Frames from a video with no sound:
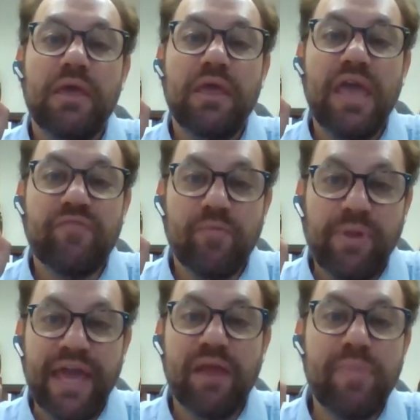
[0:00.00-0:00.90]
If a
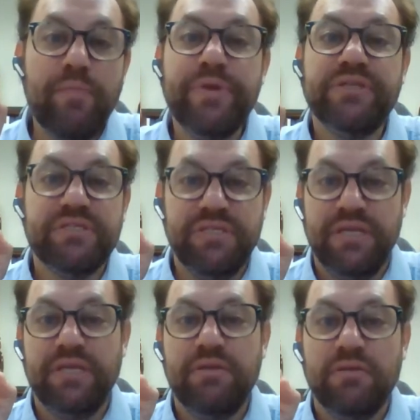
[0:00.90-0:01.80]
plan amendment is
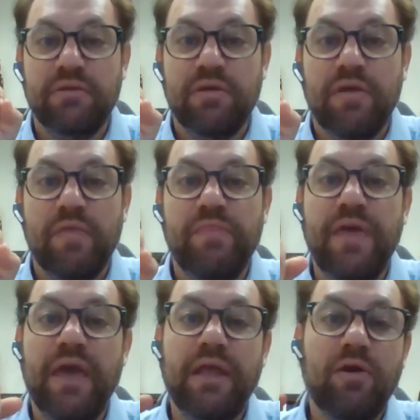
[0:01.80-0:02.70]
needed,
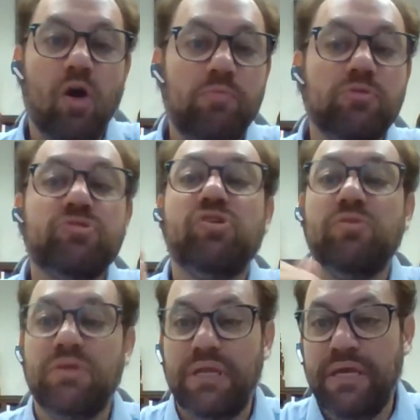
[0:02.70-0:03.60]
then almost
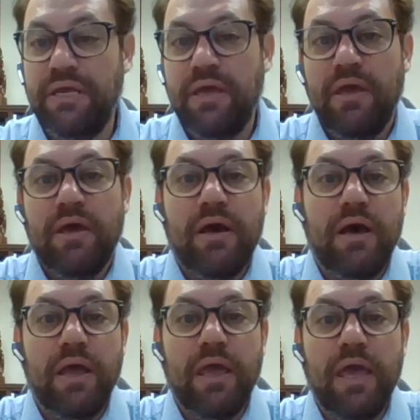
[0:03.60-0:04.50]
certainly
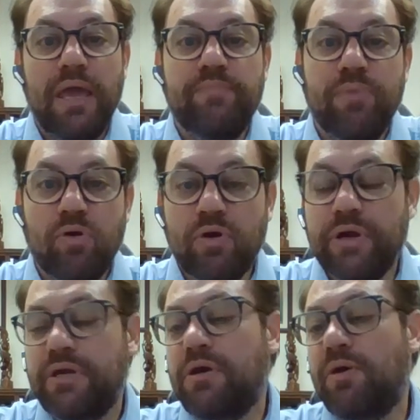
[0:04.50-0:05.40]
a
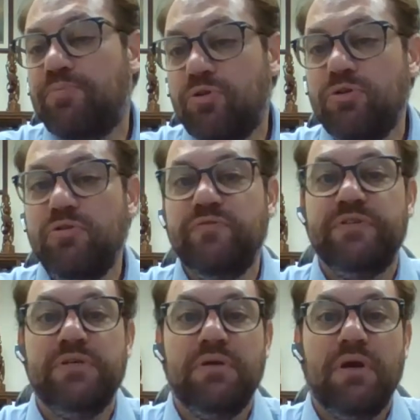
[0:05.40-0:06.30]

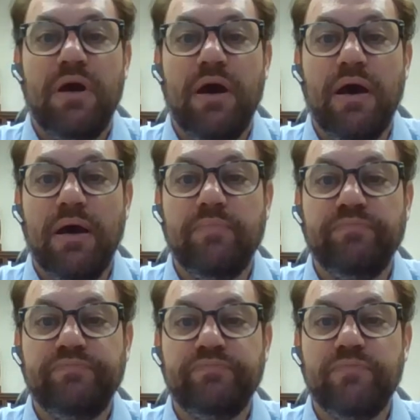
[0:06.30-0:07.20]
board-approved
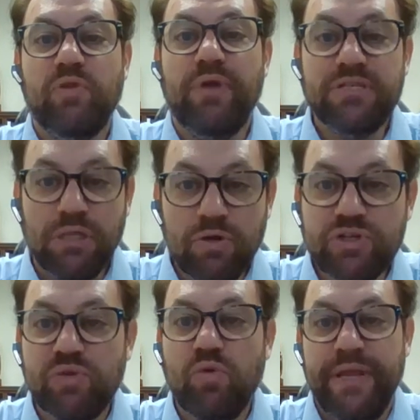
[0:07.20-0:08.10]

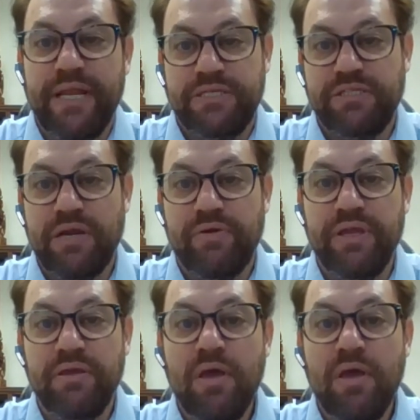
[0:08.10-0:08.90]
resolution will be necessary.